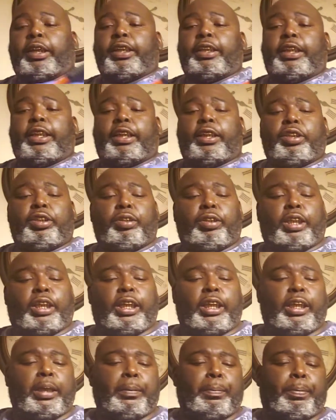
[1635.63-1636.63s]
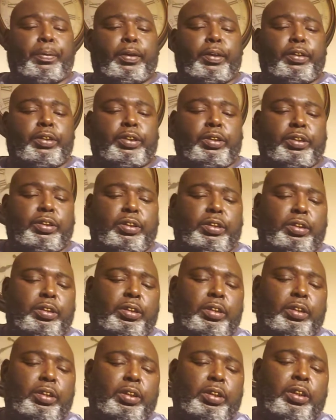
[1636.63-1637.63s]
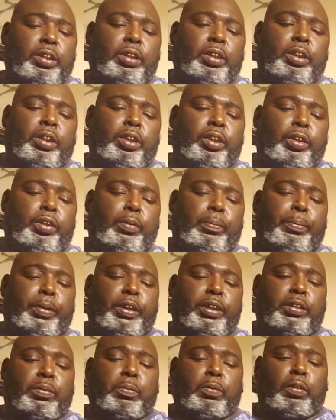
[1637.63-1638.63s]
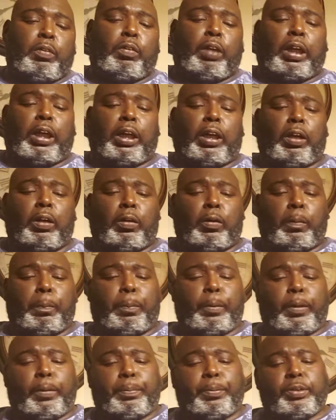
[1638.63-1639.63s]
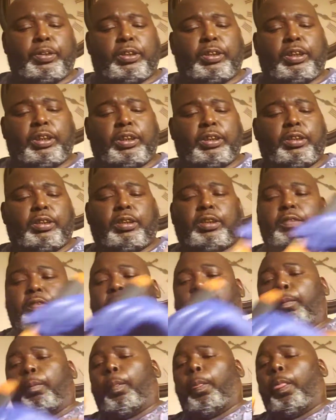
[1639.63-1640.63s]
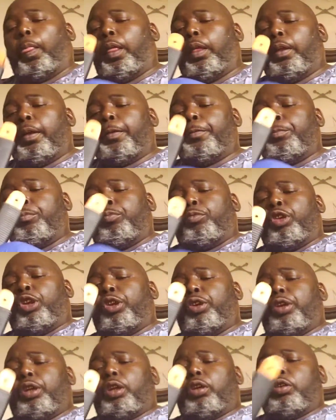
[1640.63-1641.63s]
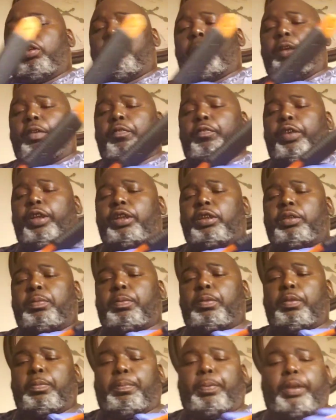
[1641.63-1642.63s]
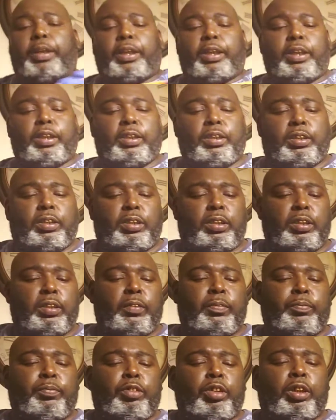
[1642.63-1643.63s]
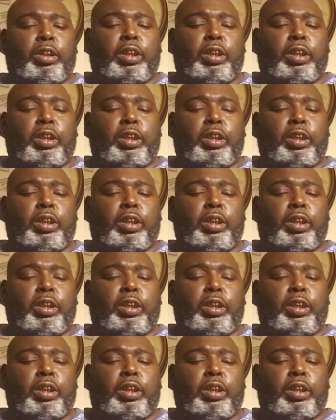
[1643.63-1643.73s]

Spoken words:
But right now you can purchase your Big Smooth all-purpose seasoning. You can go to my Facebook page